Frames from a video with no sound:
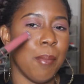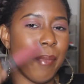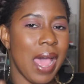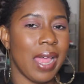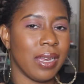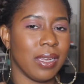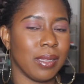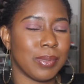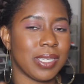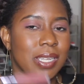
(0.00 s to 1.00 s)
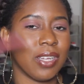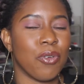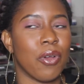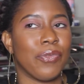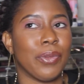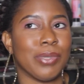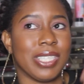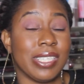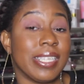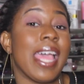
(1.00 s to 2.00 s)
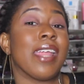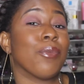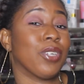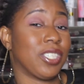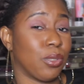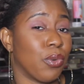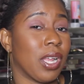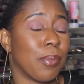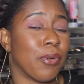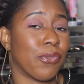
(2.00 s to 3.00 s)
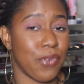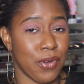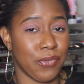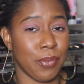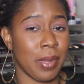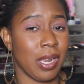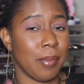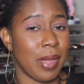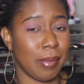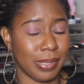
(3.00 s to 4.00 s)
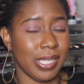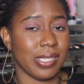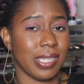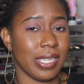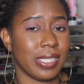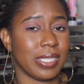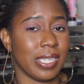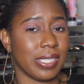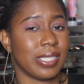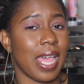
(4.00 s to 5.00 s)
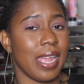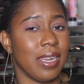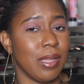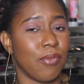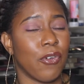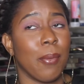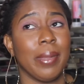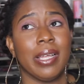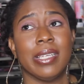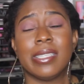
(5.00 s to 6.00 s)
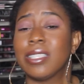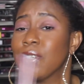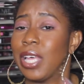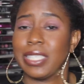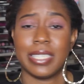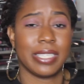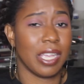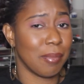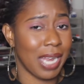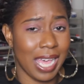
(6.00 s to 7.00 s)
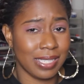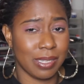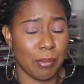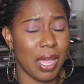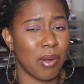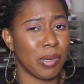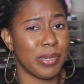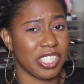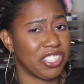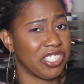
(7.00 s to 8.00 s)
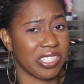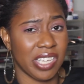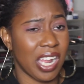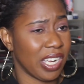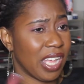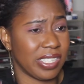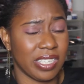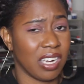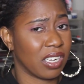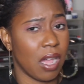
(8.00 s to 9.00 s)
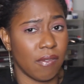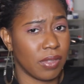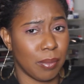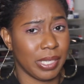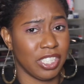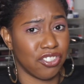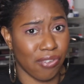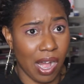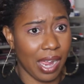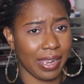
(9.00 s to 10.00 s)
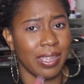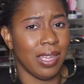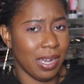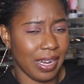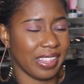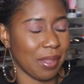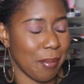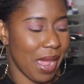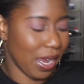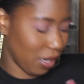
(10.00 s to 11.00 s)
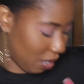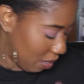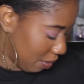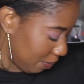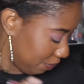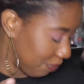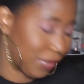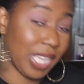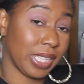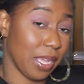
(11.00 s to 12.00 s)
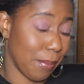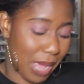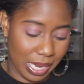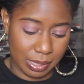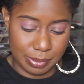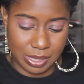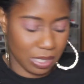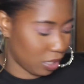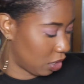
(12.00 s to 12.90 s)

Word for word: matte lipstick or if it was the satin, which is what I prefer from ColourPop these days, is their satin lip formula. It still has the same lasting power, but it's just not as uncomfortably dry like the matte like their matte lipsticks.